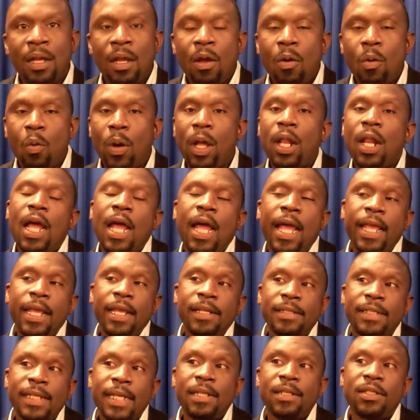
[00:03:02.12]
Well, I
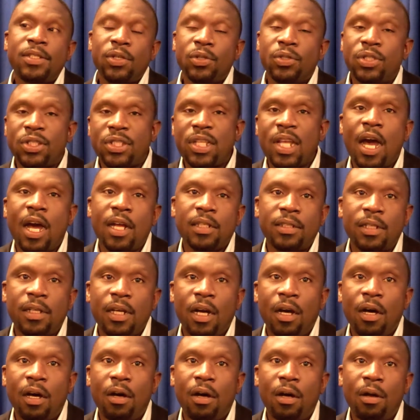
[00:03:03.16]
intend to start
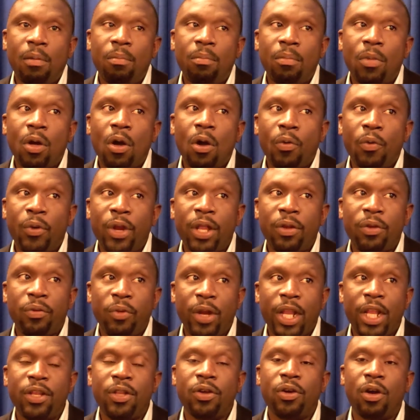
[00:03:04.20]
a
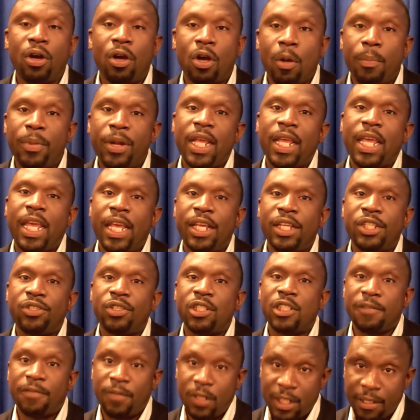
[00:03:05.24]
radio or
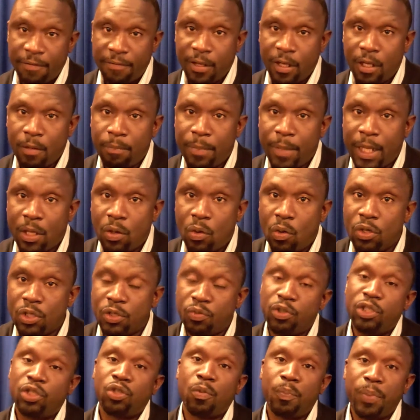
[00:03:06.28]
communications for development course,
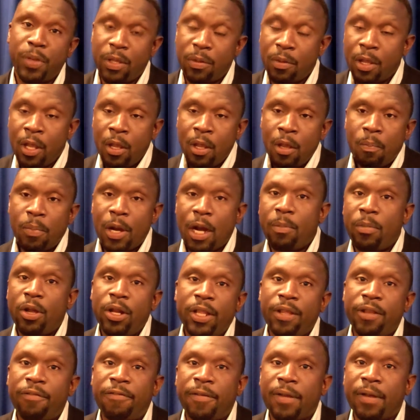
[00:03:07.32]
which will be
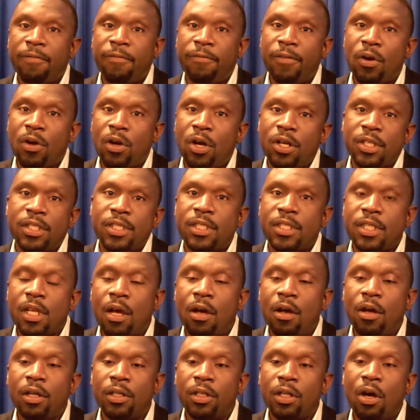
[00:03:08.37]
primarily focused
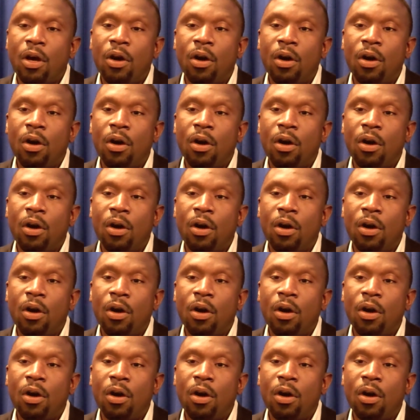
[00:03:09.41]
on